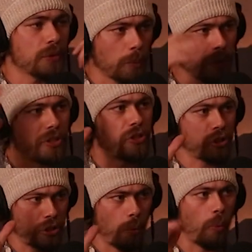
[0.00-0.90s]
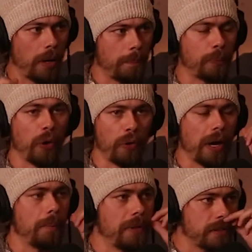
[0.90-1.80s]
It's more than just the one
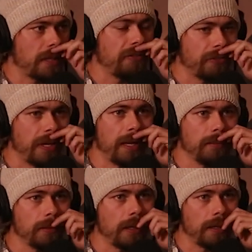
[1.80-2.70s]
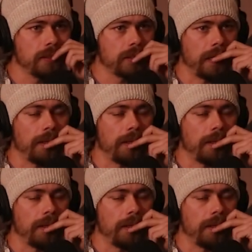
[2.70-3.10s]
program and stuff. Yeah, no, I understand.